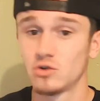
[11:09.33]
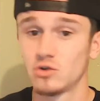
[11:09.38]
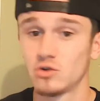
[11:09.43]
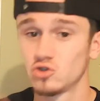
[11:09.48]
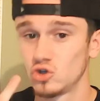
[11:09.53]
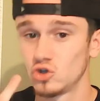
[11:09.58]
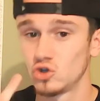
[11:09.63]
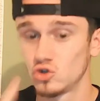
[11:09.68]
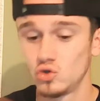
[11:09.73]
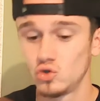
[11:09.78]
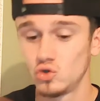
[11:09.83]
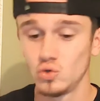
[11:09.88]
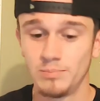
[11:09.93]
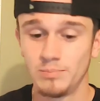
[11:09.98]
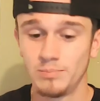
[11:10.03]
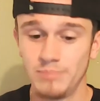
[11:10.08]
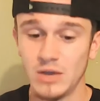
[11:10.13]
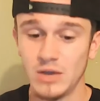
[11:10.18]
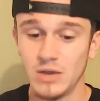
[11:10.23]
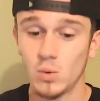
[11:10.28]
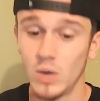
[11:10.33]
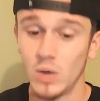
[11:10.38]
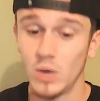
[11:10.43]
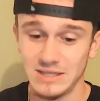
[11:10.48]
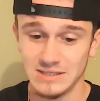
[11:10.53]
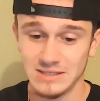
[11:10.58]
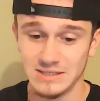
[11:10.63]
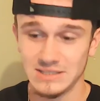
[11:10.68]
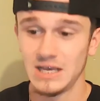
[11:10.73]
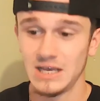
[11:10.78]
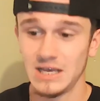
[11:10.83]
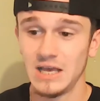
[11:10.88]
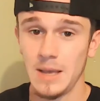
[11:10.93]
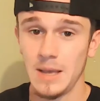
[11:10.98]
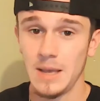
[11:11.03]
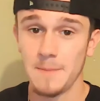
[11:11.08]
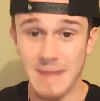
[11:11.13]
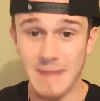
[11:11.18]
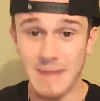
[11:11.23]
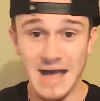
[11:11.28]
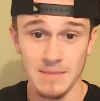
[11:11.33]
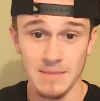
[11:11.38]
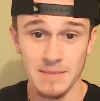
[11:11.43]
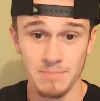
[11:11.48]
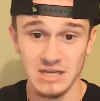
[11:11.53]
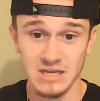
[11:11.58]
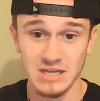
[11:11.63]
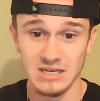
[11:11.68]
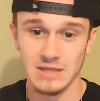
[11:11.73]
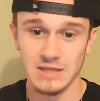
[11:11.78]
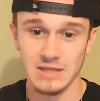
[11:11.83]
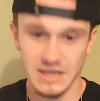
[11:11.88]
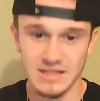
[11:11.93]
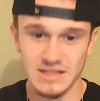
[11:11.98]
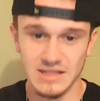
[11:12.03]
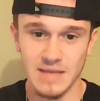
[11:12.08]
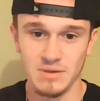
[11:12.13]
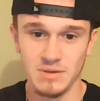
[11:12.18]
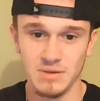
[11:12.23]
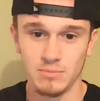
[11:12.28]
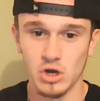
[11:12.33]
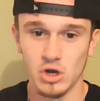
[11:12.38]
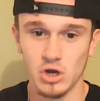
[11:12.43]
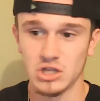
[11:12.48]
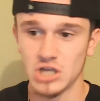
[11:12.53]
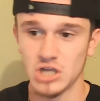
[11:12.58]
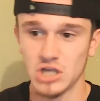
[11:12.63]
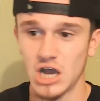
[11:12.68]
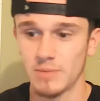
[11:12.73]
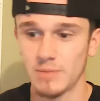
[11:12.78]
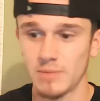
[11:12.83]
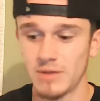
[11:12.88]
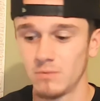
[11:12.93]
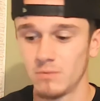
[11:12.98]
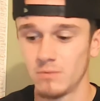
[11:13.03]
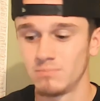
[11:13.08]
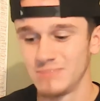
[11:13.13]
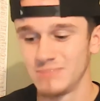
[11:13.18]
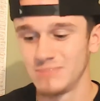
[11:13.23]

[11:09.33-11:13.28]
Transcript: Those are 2 big wins, in my opinion, like that people are going to talk about.